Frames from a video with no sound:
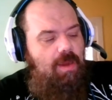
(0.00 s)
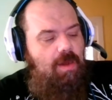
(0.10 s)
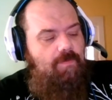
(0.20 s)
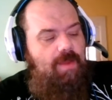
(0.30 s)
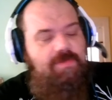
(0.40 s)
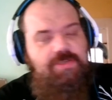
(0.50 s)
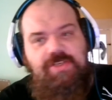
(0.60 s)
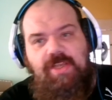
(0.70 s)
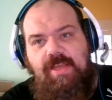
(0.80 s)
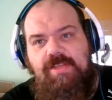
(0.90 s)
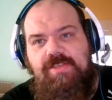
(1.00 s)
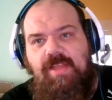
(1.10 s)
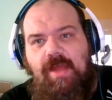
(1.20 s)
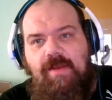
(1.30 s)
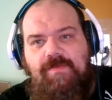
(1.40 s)
around machines, a
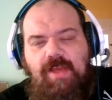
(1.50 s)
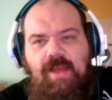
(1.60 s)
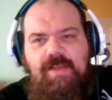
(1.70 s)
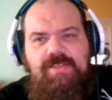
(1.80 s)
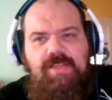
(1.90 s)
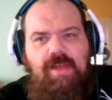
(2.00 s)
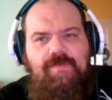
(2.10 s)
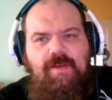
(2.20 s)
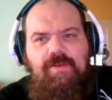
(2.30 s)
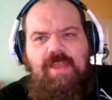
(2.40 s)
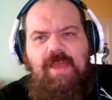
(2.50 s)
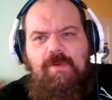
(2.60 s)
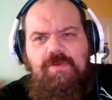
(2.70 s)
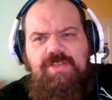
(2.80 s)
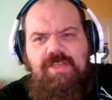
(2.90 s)
lot of dust, a lot of other
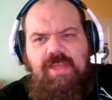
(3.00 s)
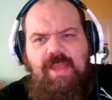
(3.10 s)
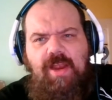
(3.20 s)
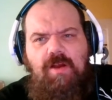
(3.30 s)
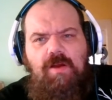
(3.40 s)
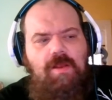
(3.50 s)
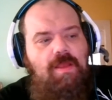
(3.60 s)
chemicals in the air.